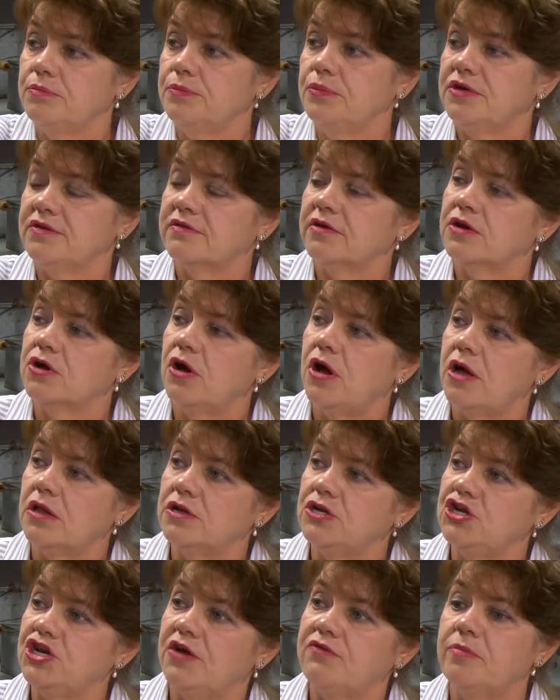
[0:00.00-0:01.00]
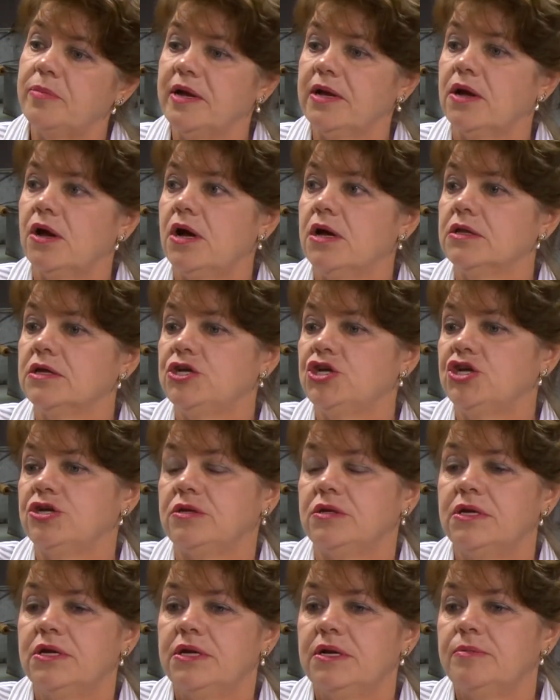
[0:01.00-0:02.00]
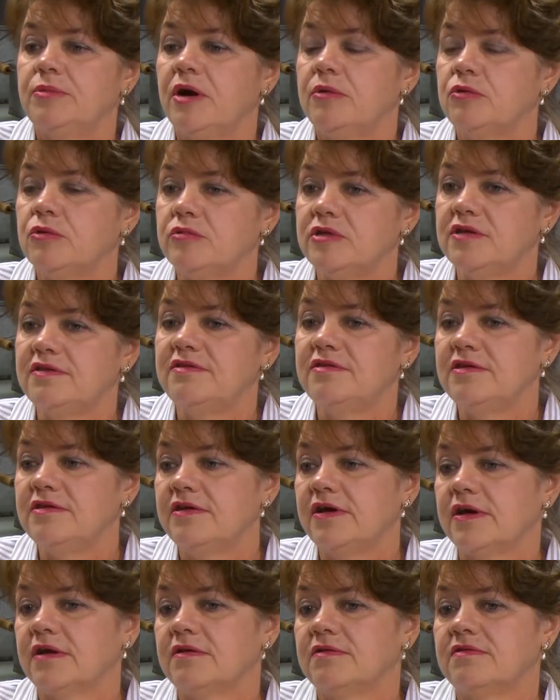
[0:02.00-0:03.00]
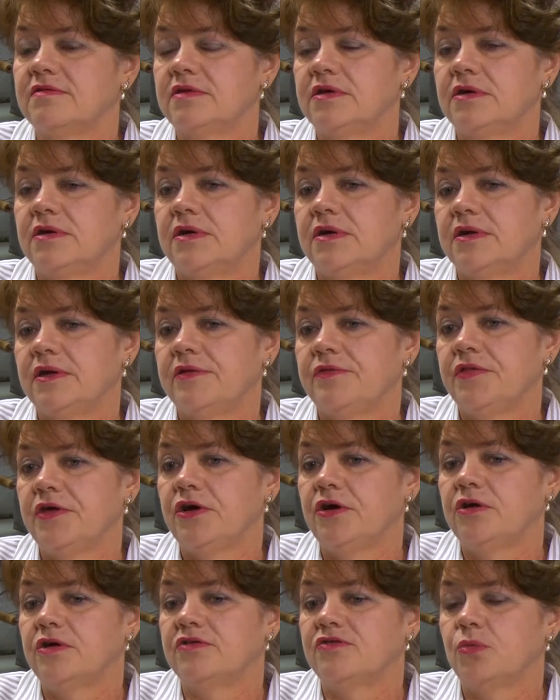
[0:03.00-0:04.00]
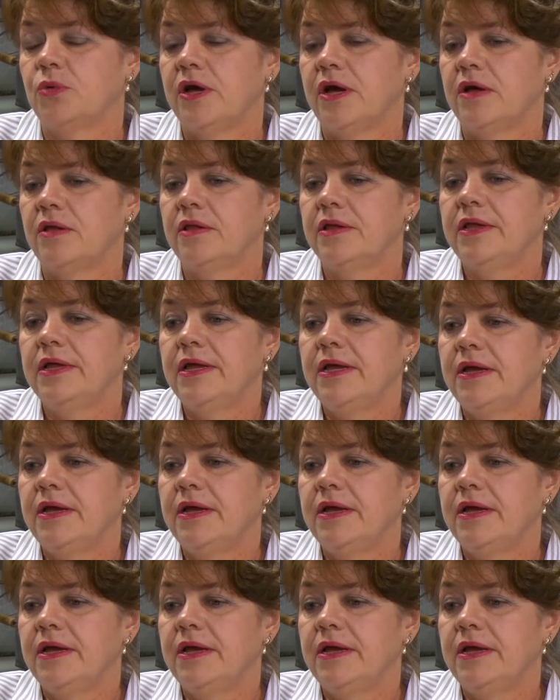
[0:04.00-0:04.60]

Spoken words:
Prescott College, Yavapai College, and probably CTEC is in there as well.